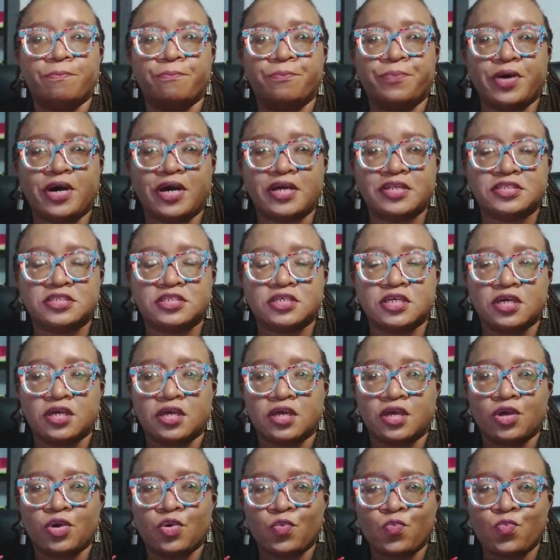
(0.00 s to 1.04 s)
But
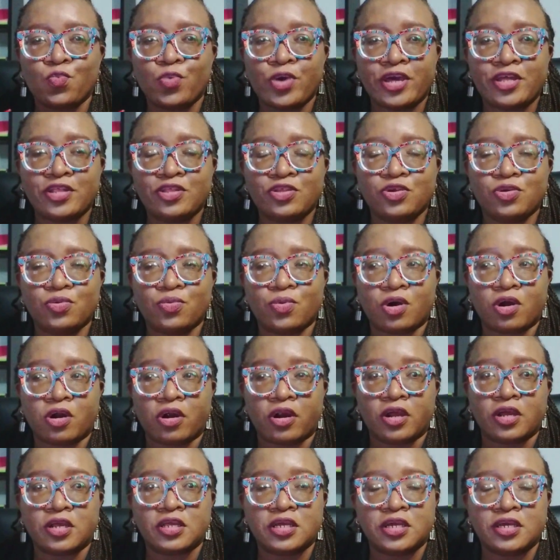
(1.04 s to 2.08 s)
when you
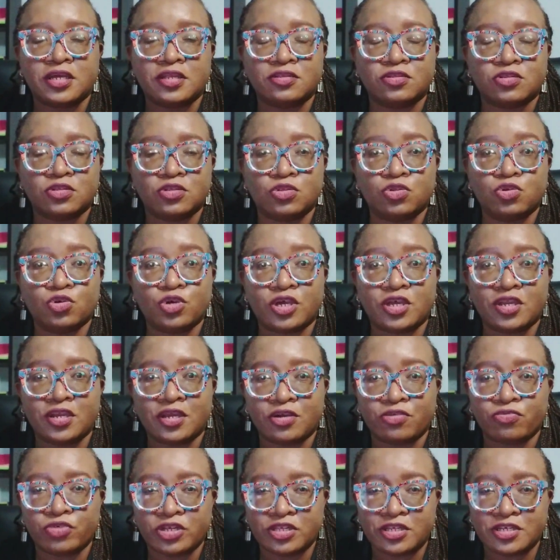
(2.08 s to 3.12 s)
are looking
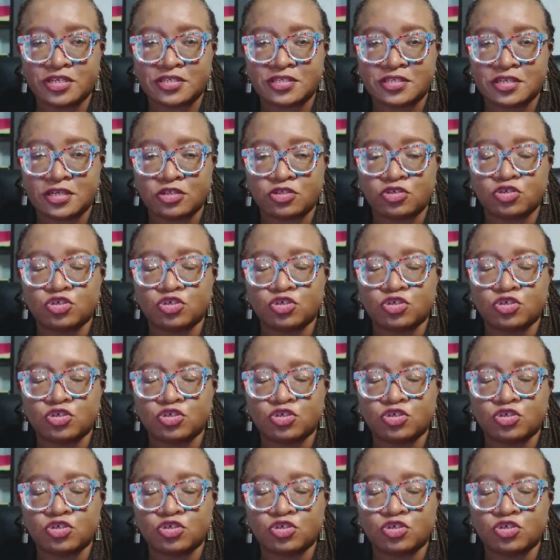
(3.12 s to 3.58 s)
at real estate,